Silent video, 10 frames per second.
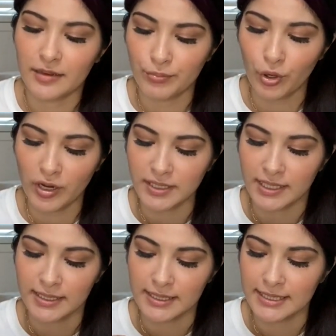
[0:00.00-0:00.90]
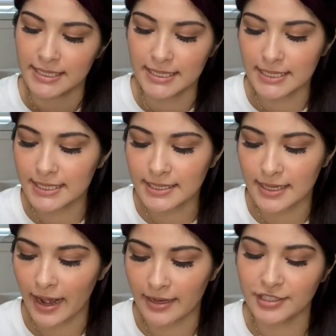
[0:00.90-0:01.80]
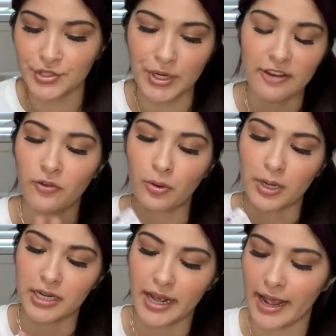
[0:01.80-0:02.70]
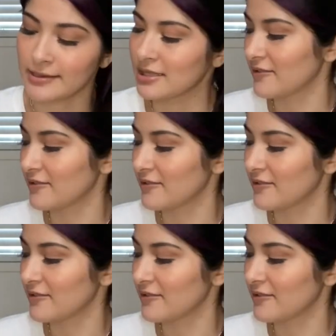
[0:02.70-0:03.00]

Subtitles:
project is just as straightforward as the